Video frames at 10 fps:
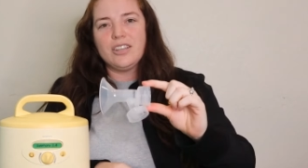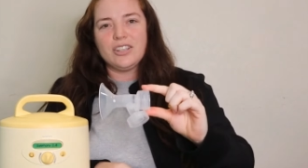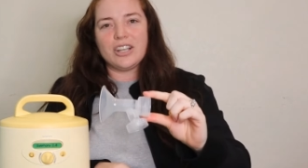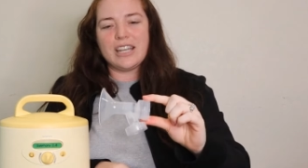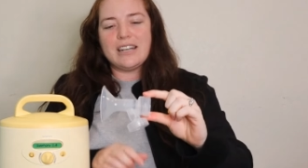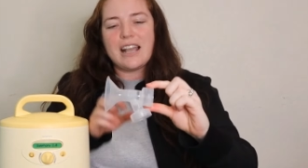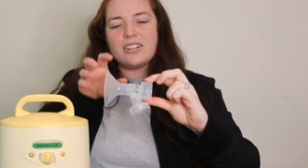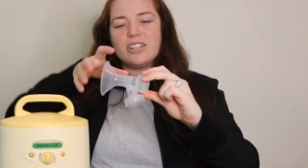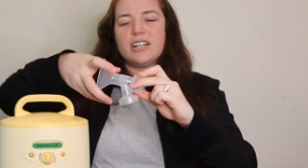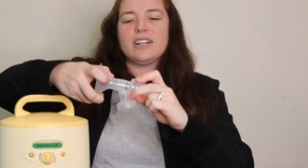your
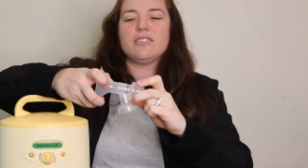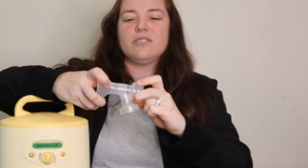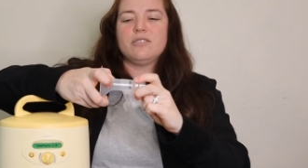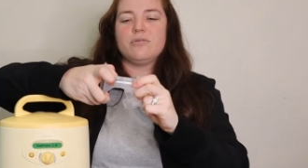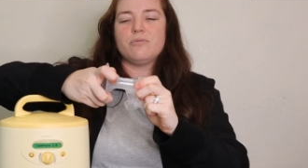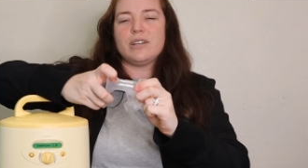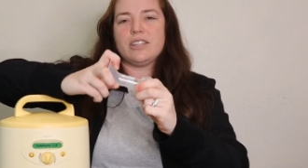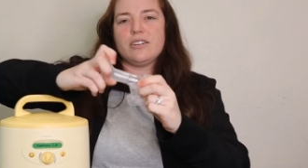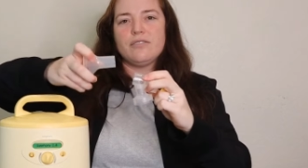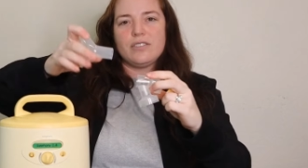connector
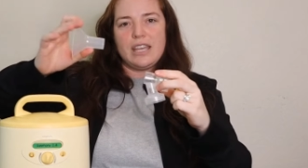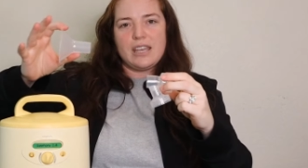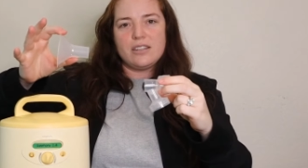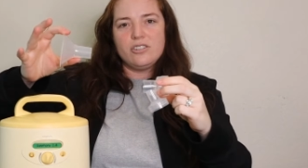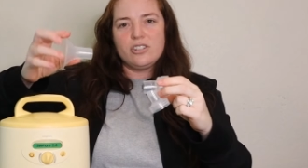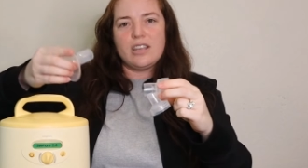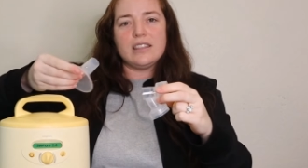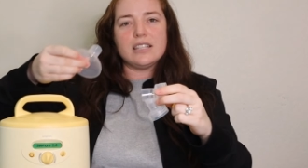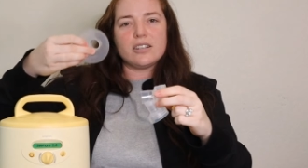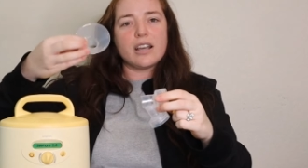with your flange,
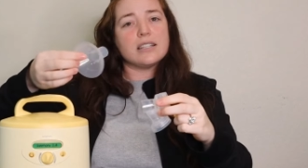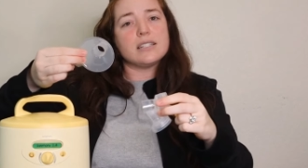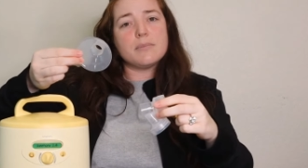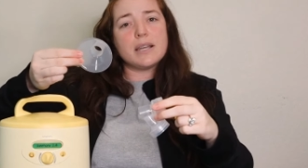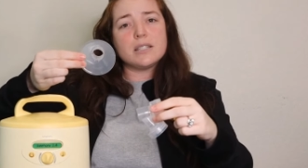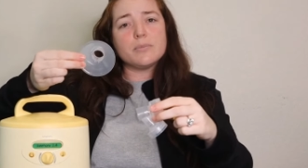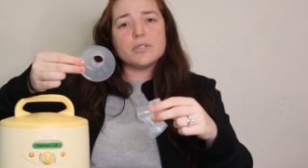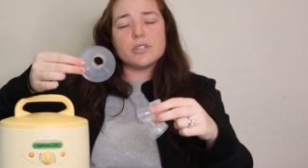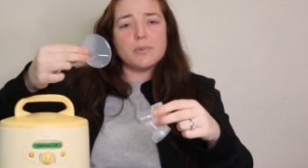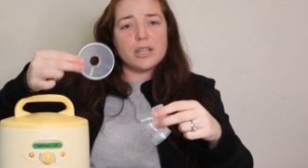and these are
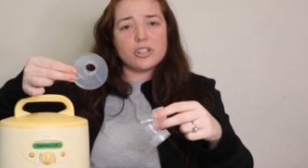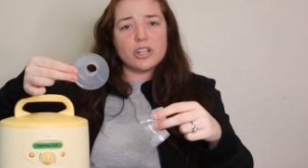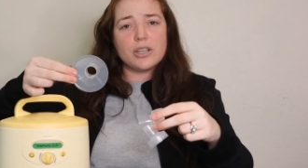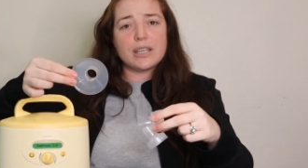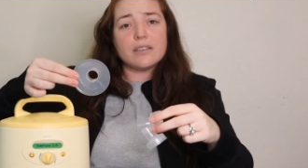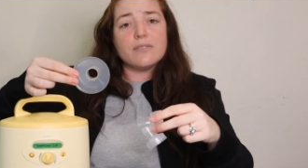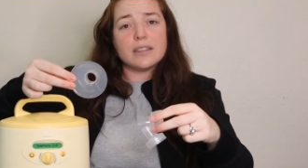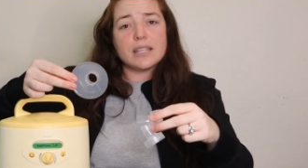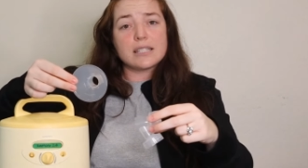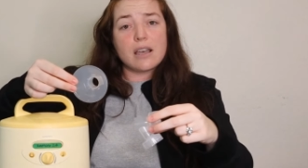customizable, so make sure you get the
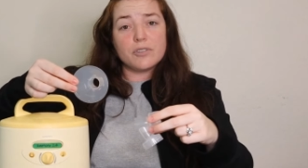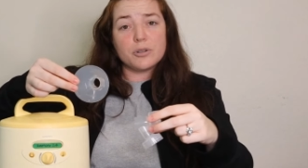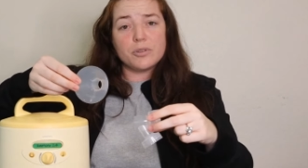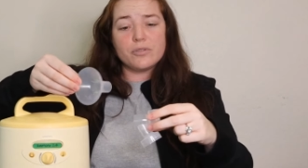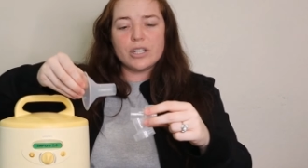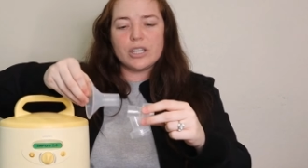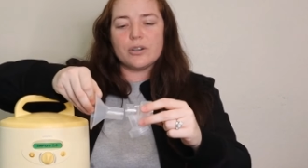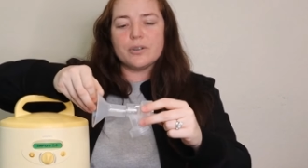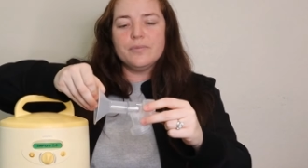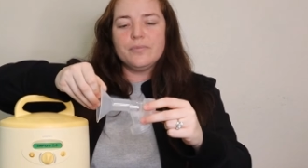fit that's comfortable for
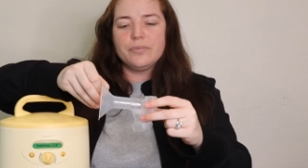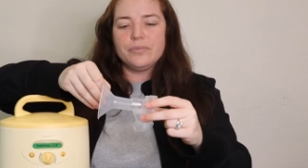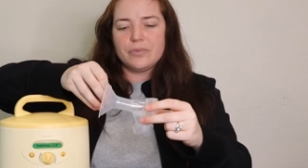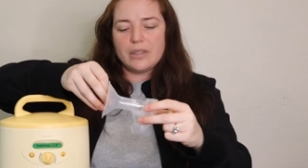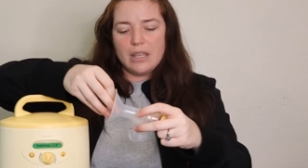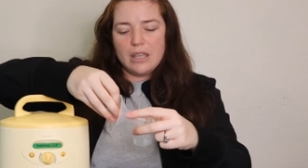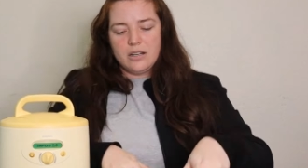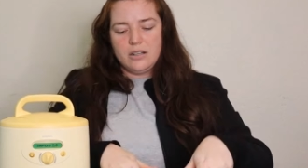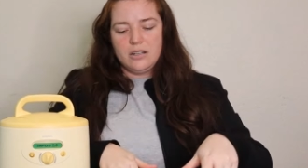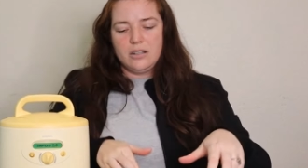you.
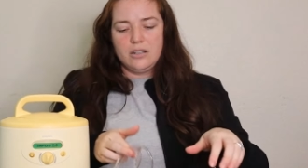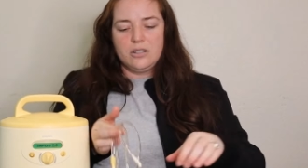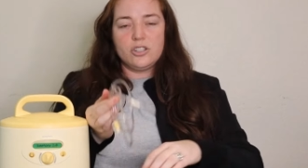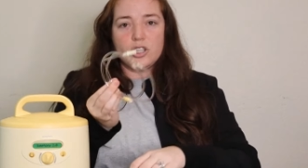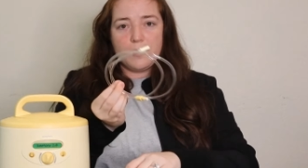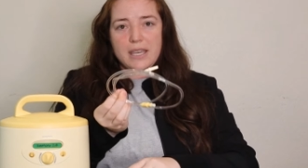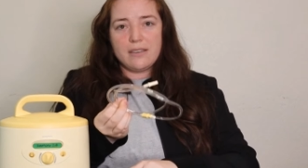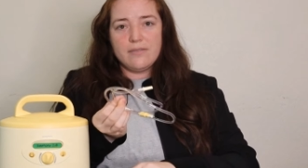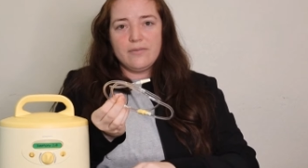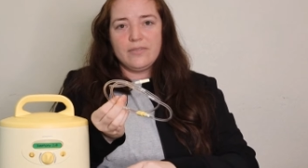
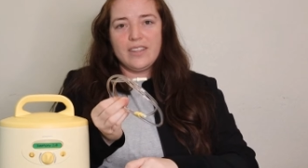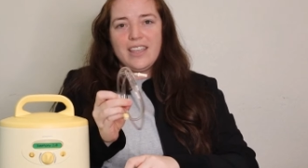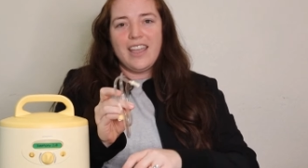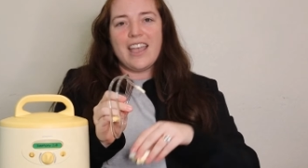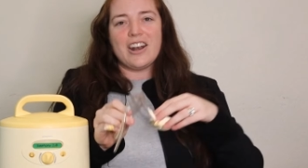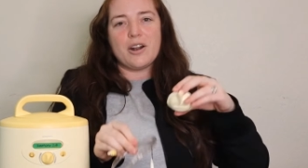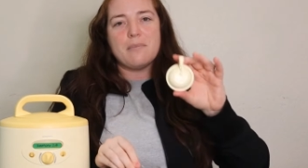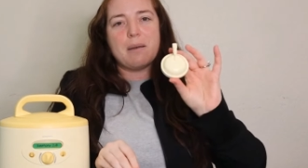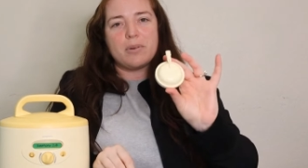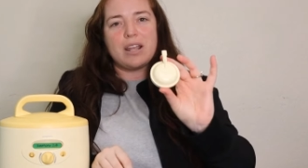Tubing, and our
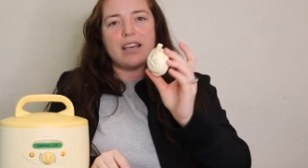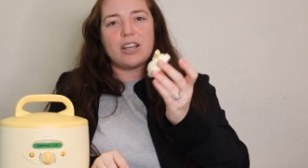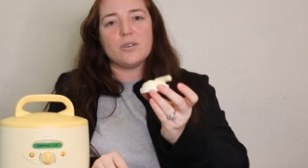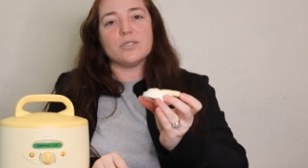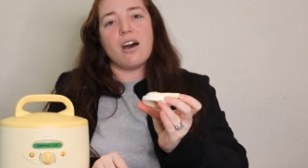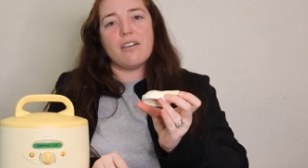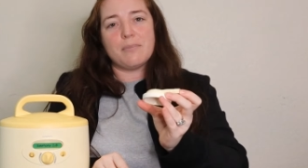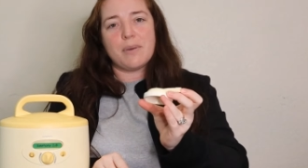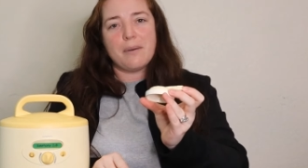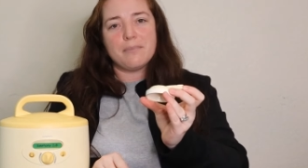membrane that goes on
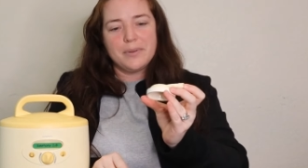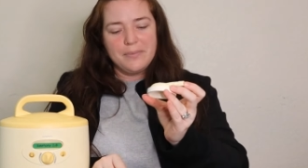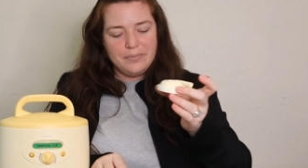the pump.